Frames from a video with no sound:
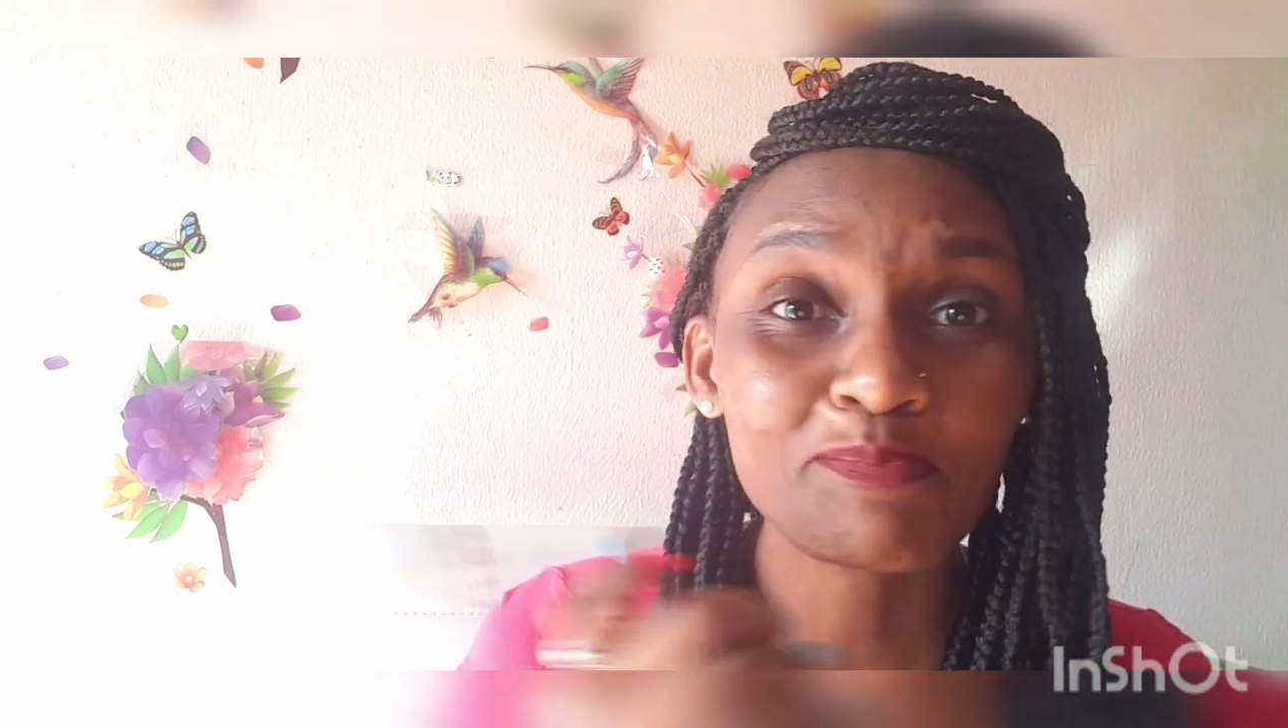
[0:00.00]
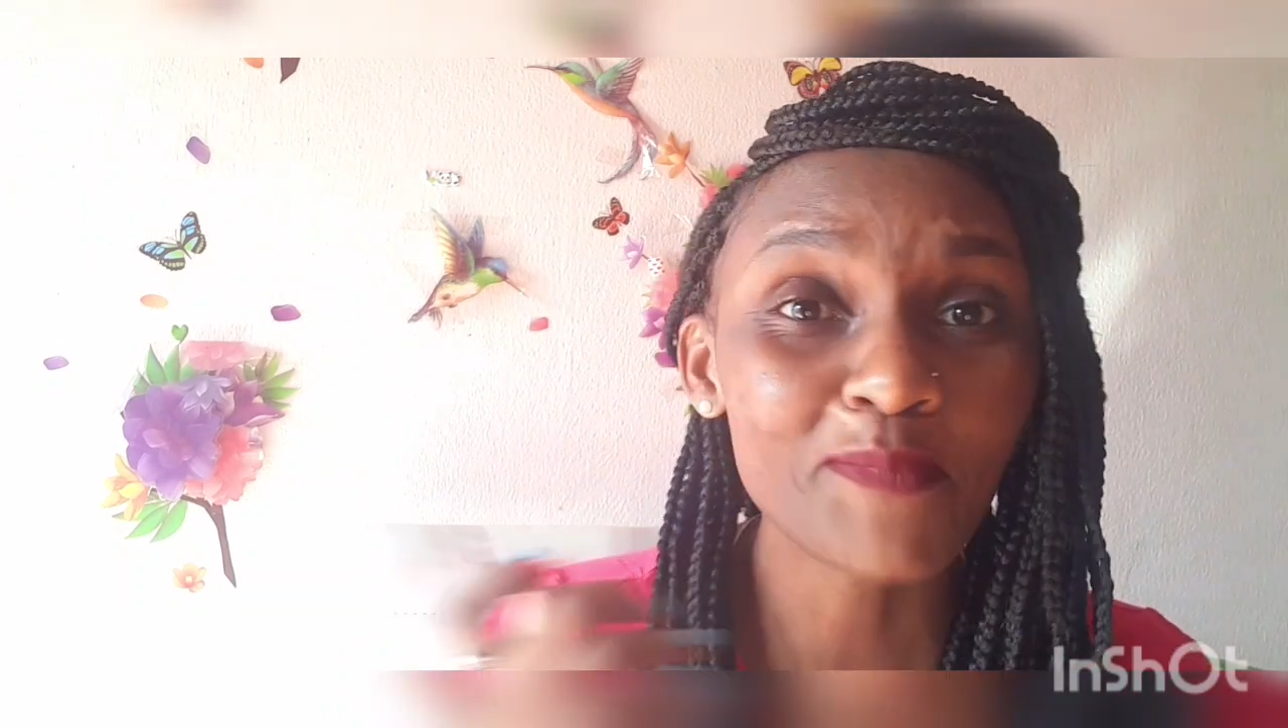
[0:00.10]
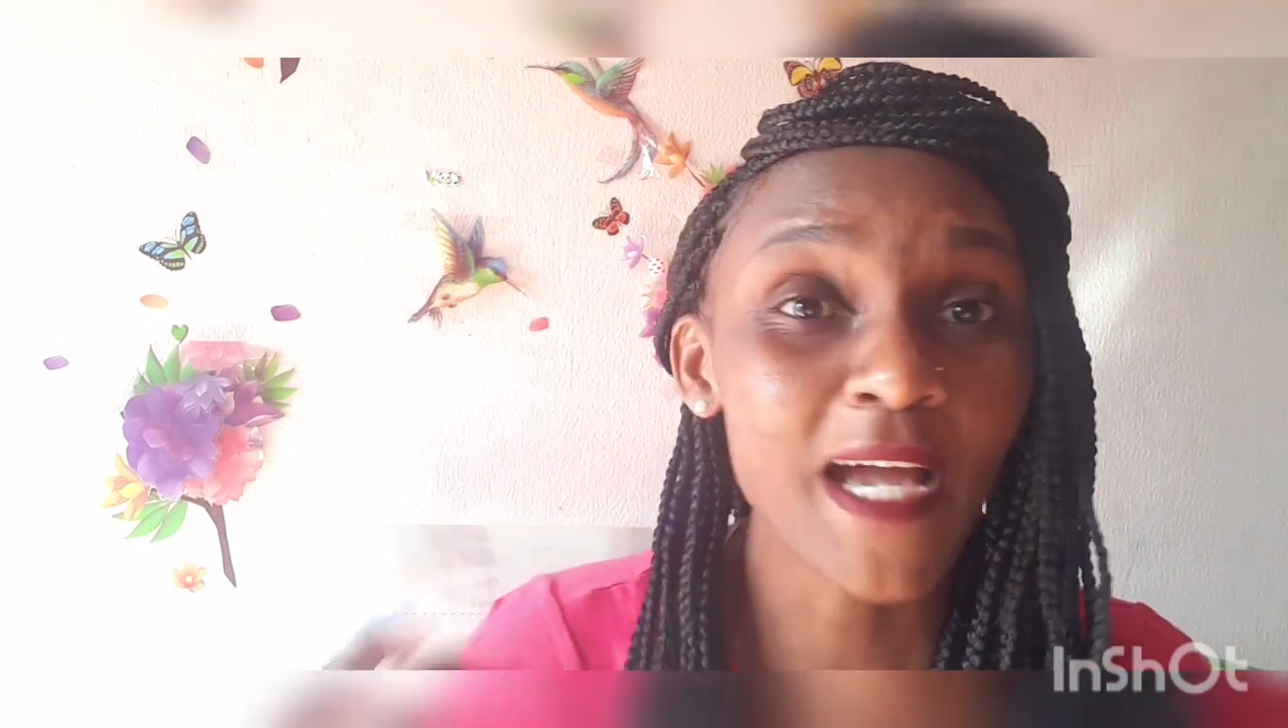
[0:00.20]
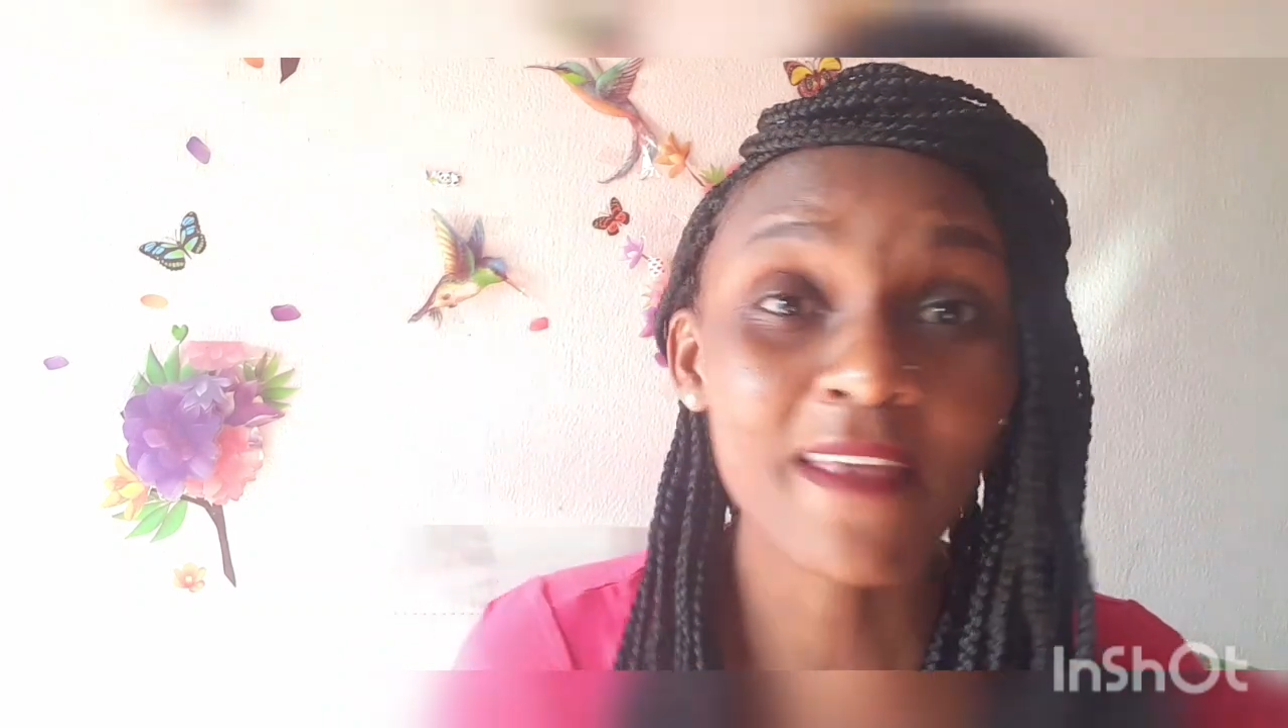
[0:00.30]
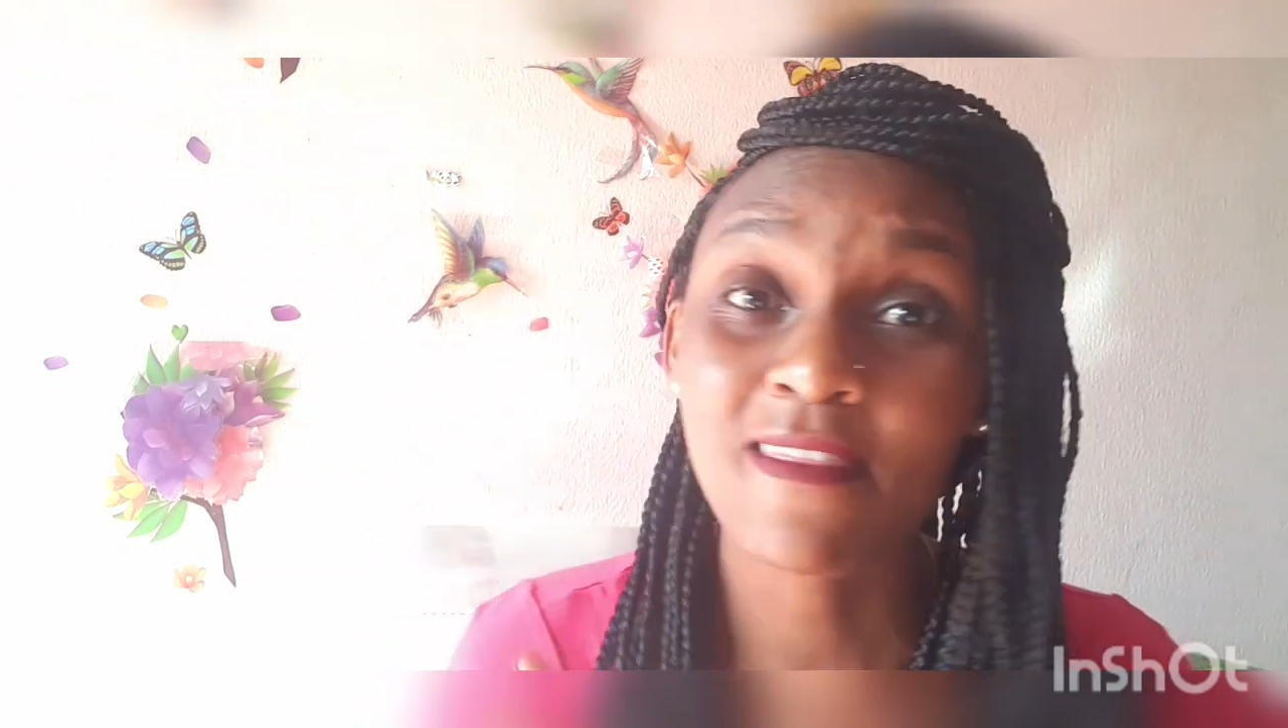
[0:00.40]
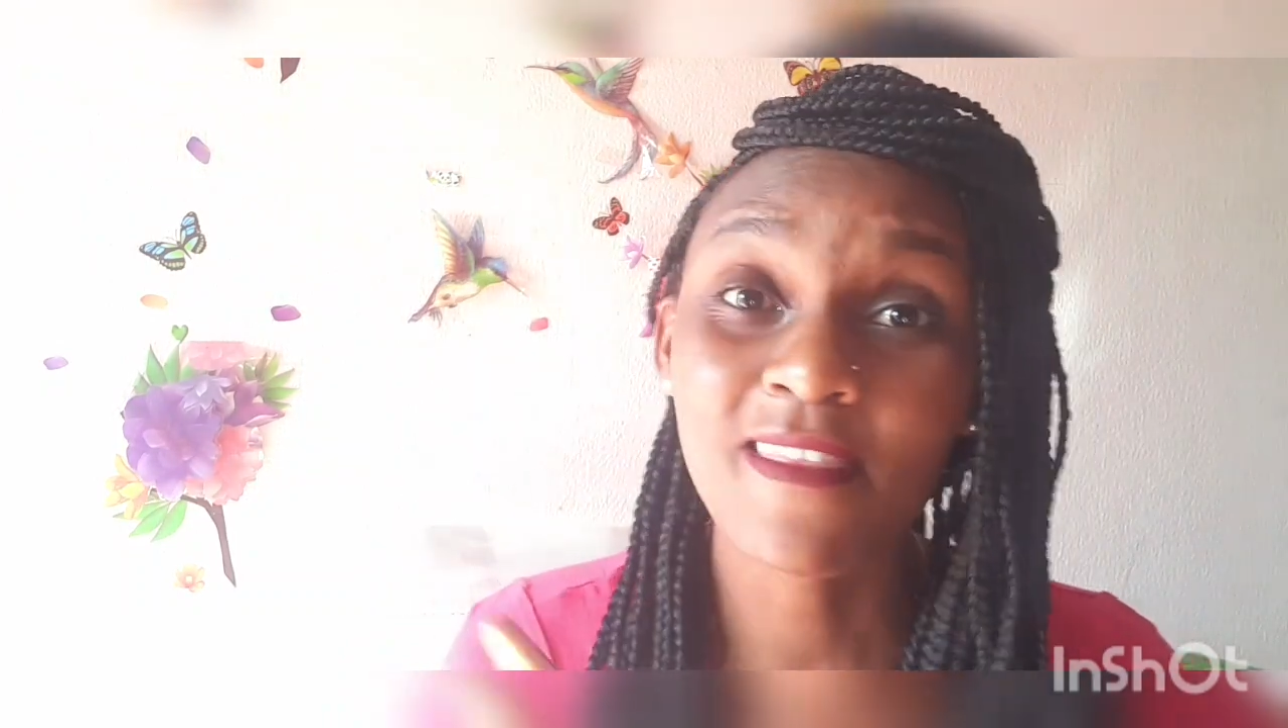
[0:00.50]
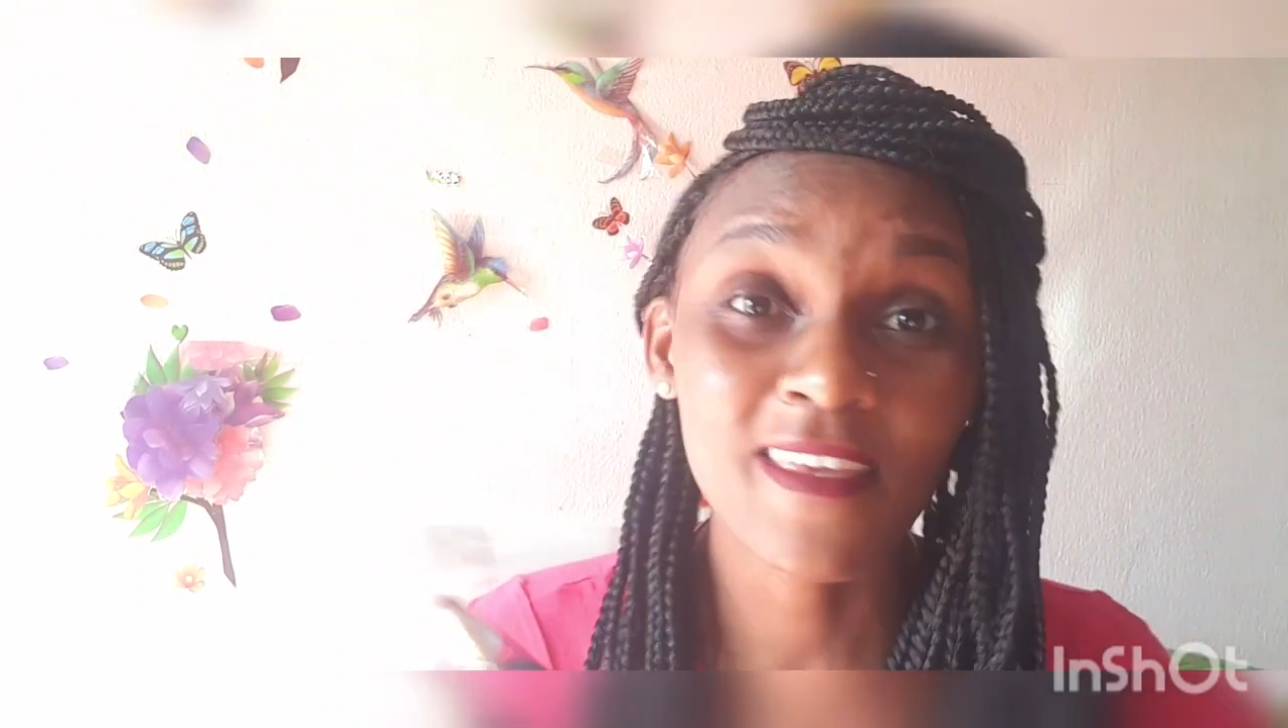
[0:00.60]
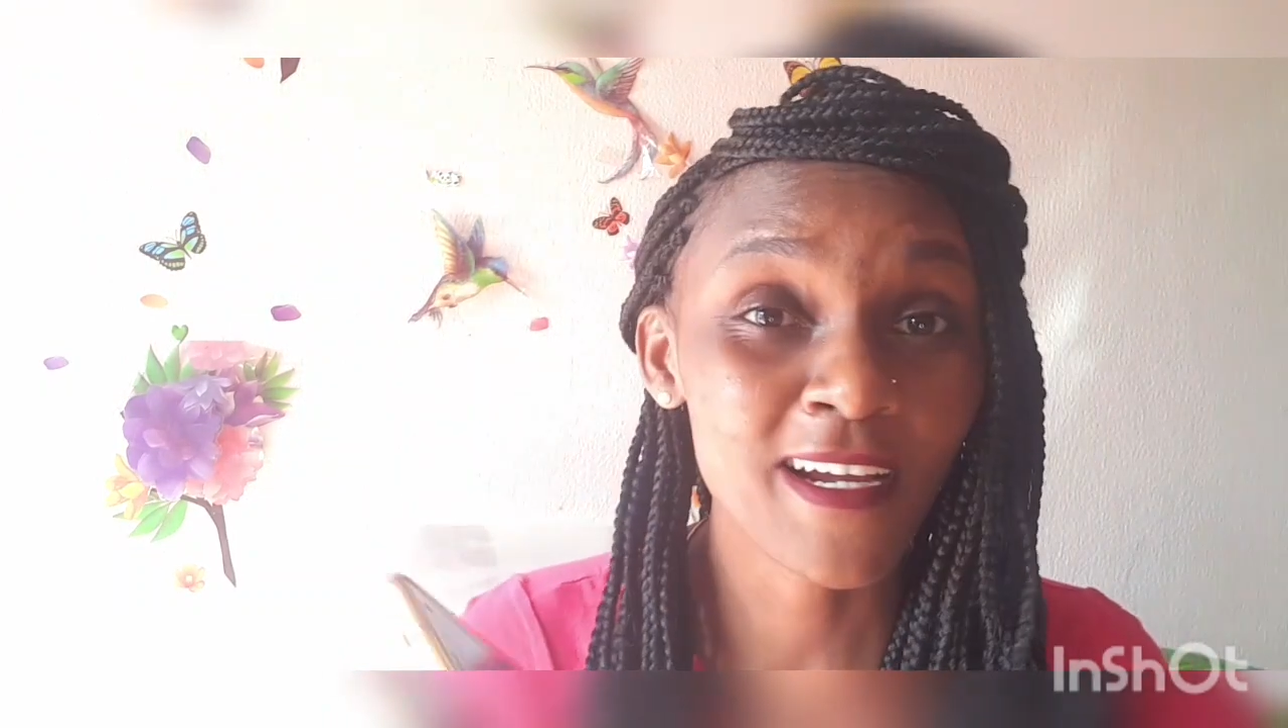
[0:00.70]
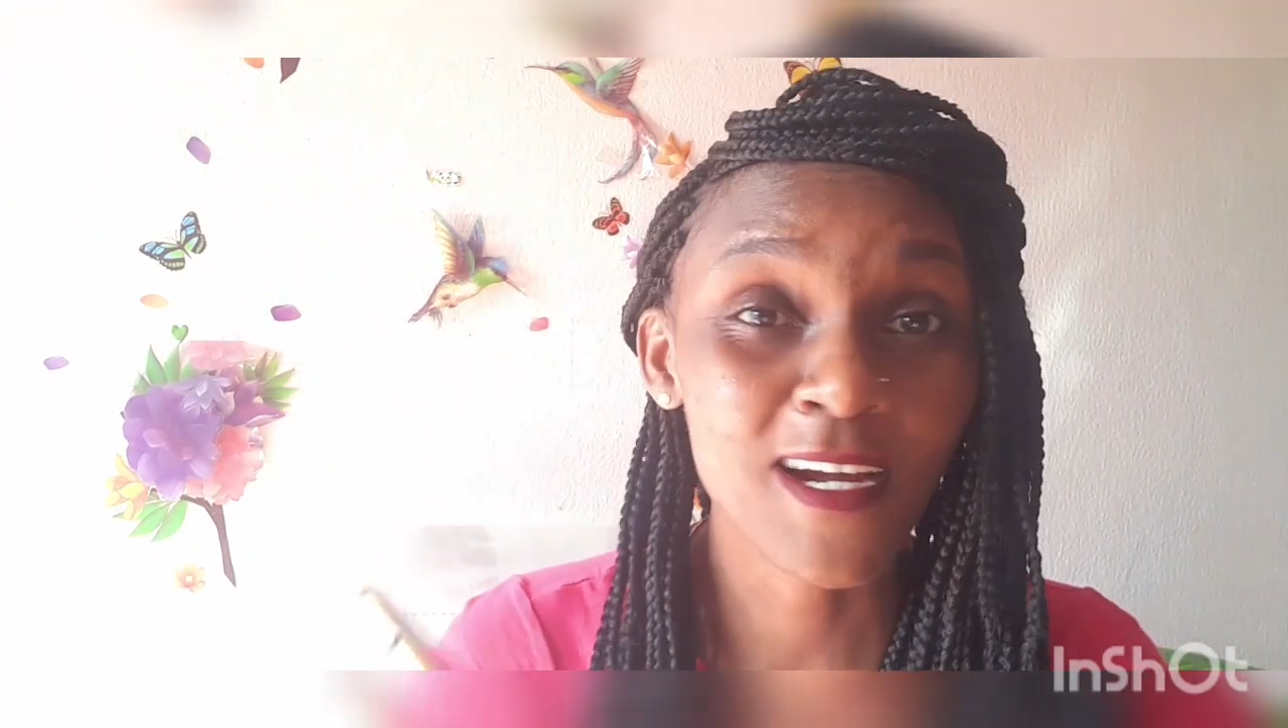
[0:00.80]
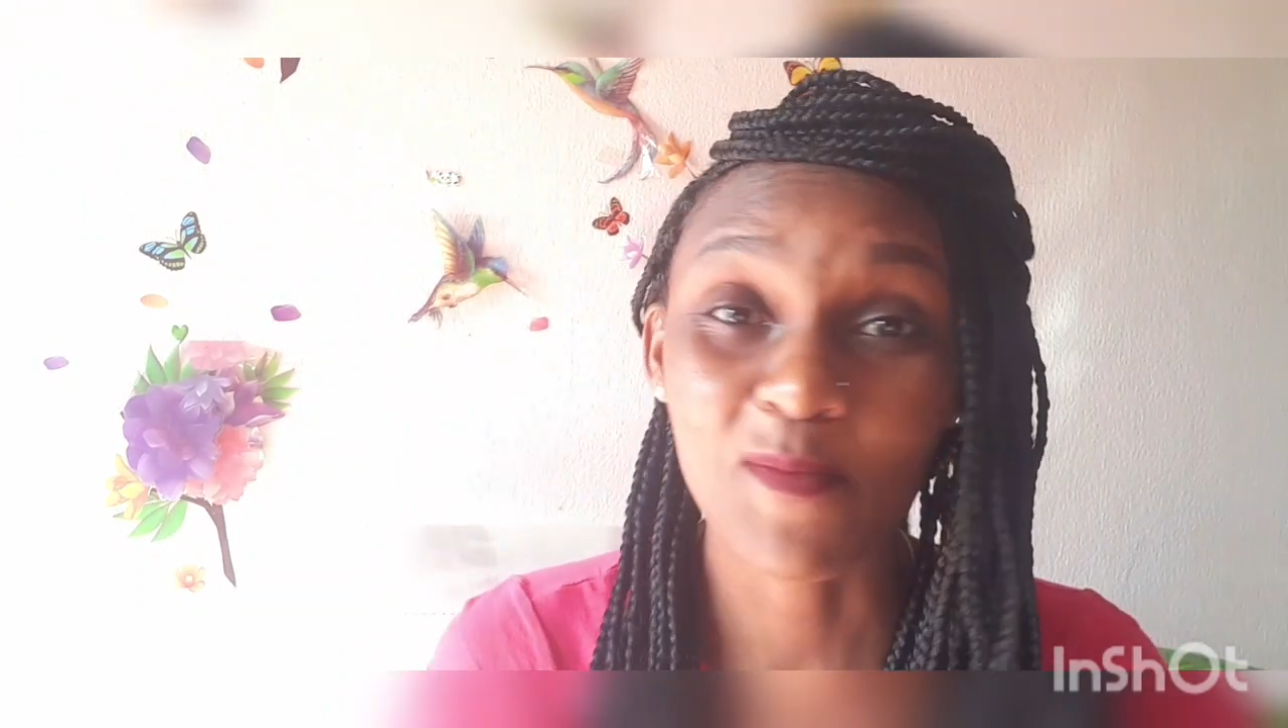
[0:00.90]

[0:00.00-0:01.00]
I think I'm